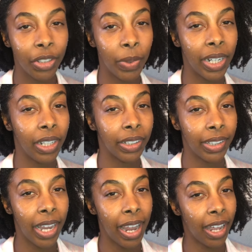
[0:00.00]
is what it looks
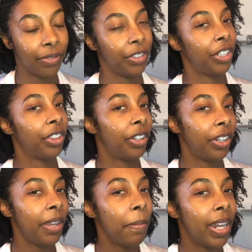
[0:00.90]
like after
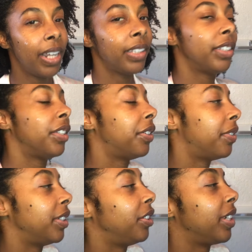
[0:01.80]
thirty minutes.
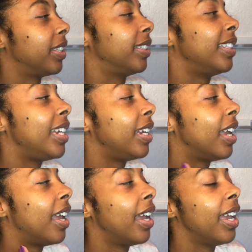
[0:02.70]
So as you can see,
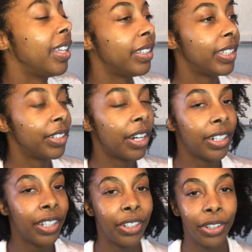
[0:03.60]
it's
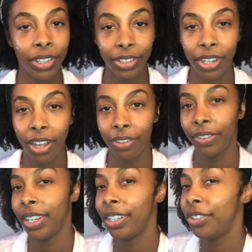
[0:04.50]
starting to dissolve
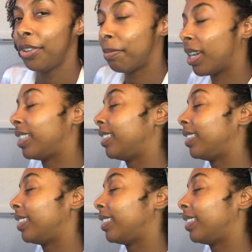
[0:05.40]
into my